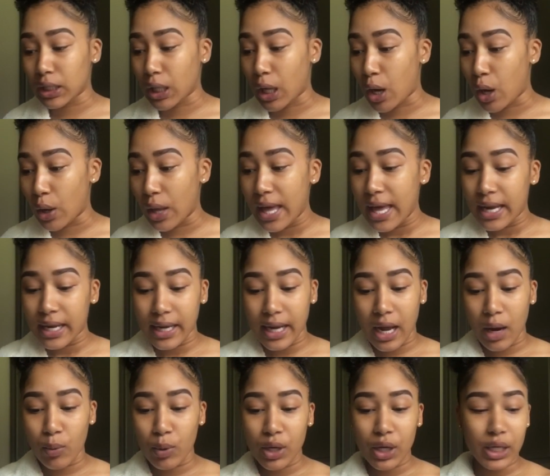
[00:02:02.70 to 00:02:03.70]
along.
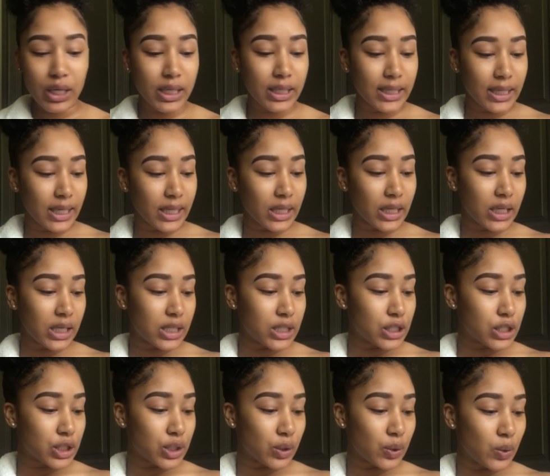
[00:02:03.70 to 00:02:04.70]
Now we're gonna get
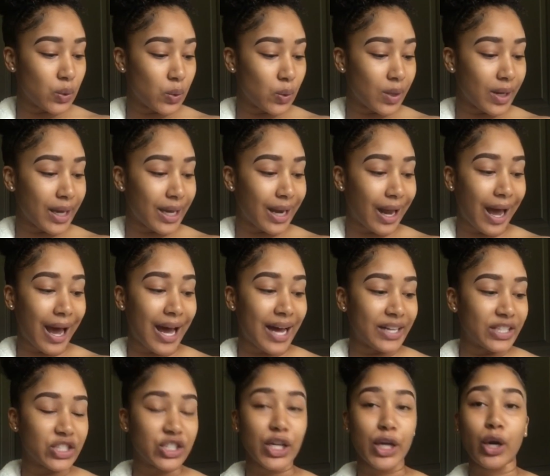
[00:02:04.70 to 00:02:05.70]
into an
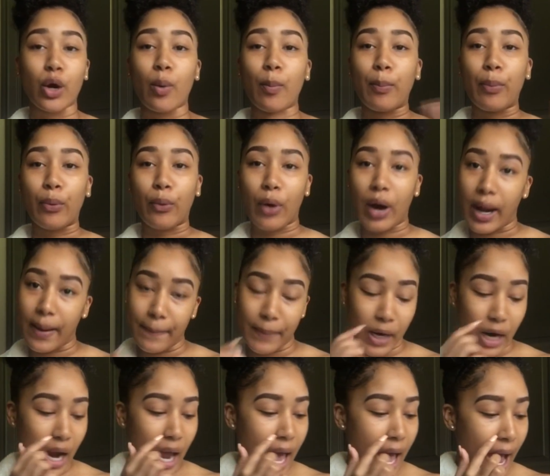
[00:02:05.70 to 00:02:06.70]
eyeshadow
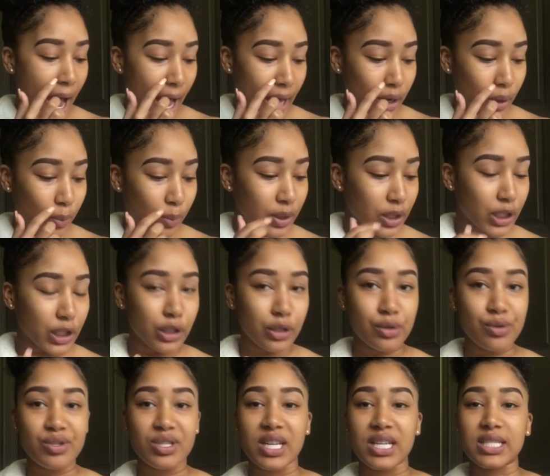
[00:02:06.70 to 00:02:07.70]
primer. I don't really
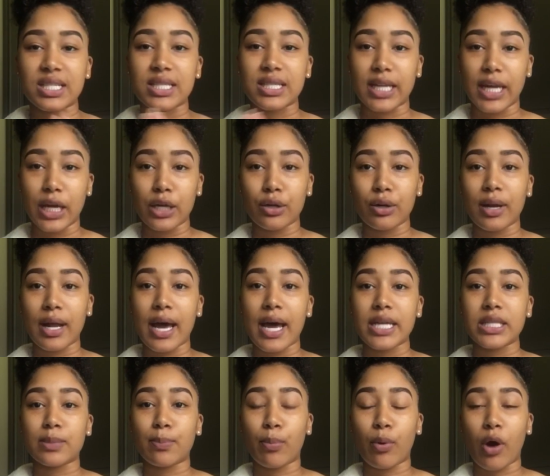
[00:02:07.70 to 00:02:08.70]
use a
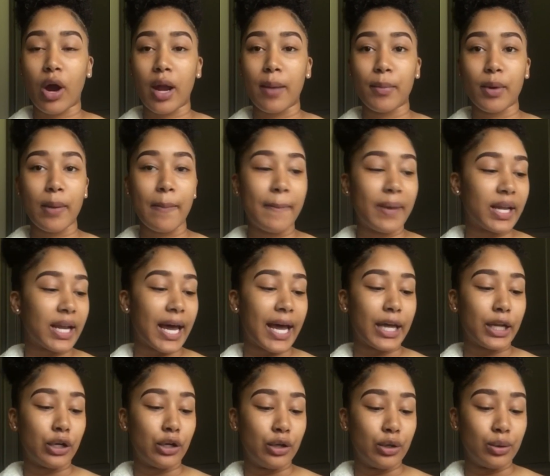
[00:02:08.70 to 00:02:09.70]
standardized primer, but
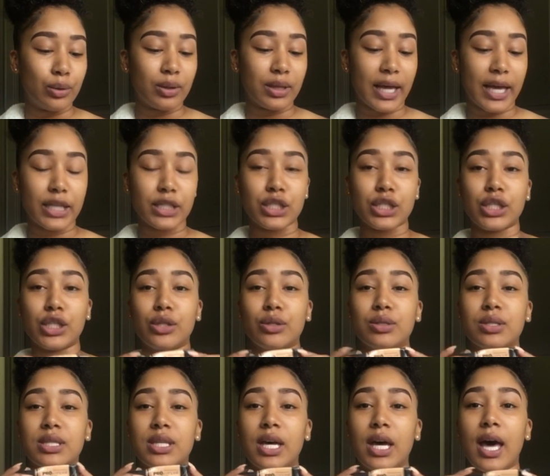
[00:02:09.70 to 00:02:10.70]
I do like to
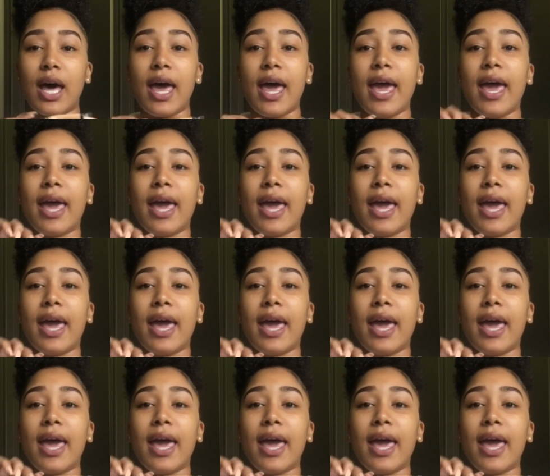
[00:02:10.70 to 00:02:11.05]
use the